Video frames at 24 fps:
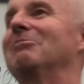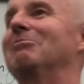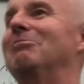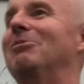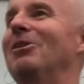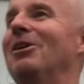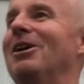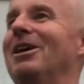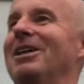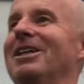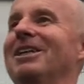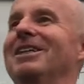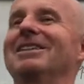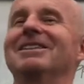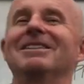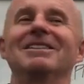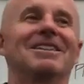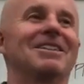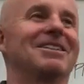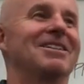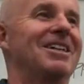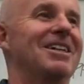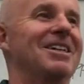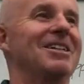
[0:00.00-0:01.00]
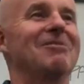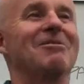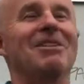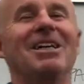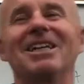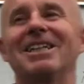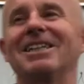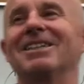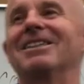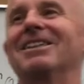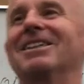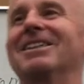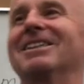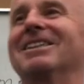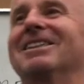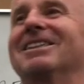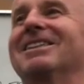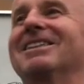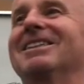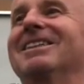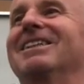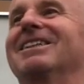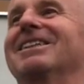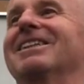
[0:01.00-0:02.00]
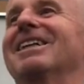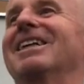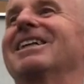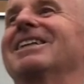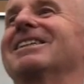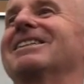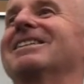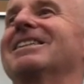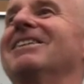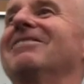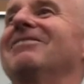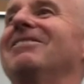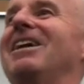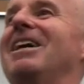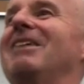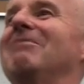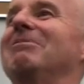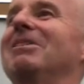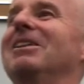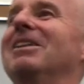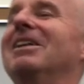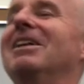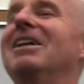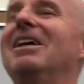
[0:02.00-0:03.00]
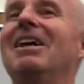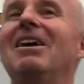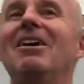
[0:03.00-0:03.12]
bought it and started making all this, kind of stuff happen.